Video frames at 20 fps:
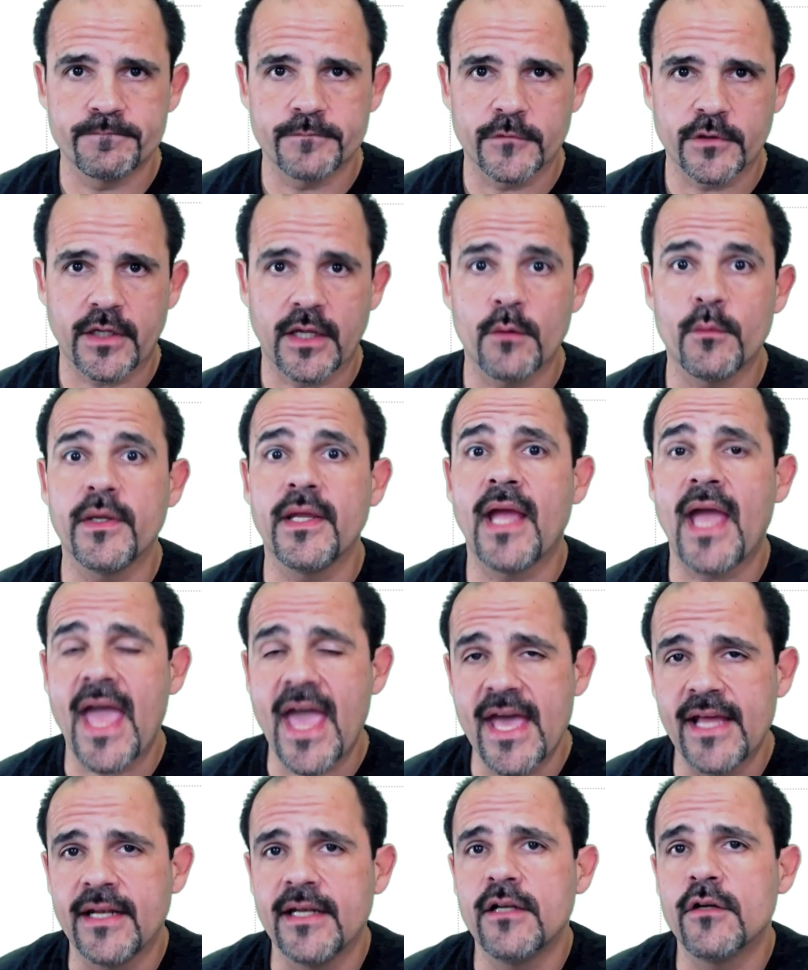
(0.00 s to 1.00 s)
Okay, we
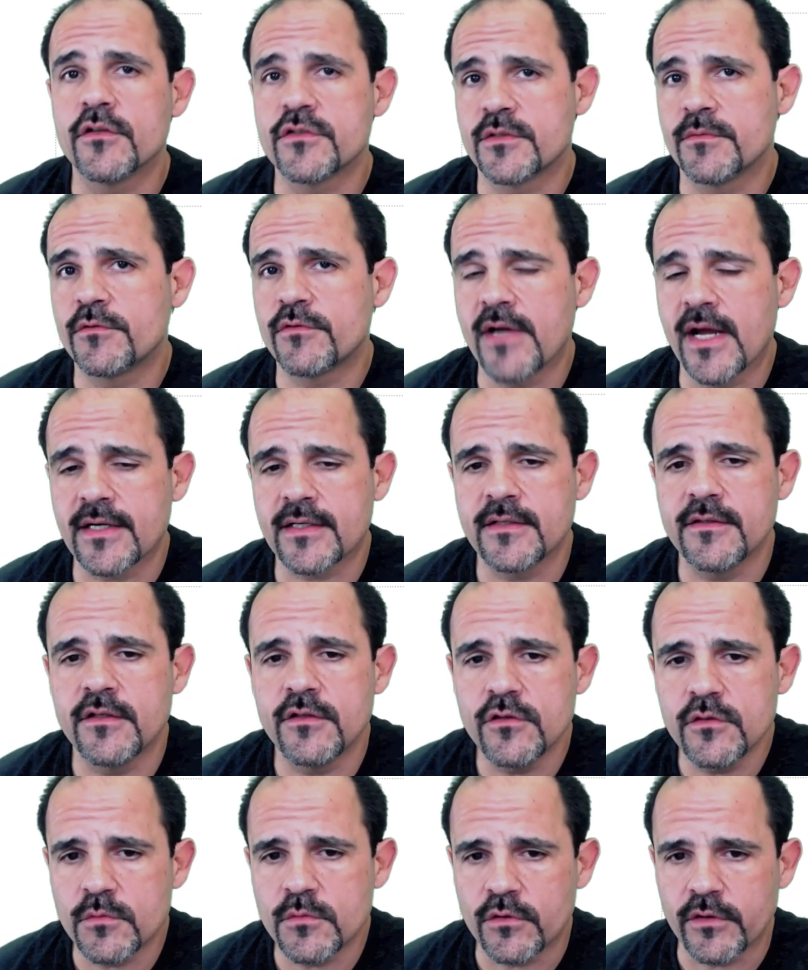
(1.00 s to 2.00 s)
added or subtracted the
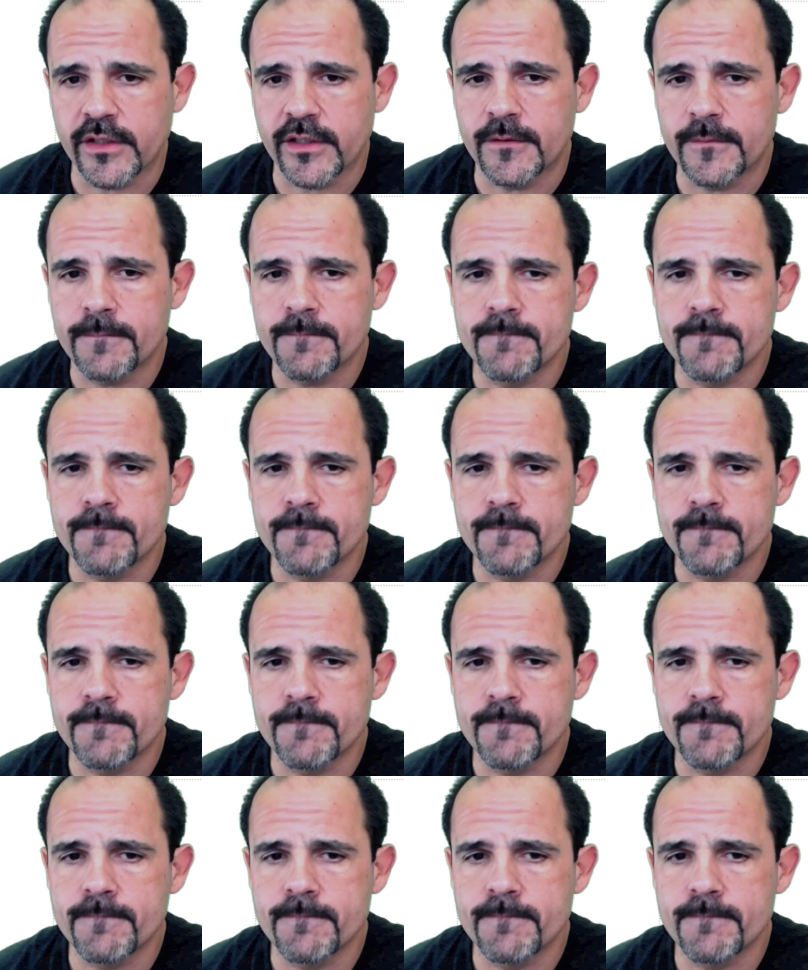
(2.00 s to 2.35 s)
numerator.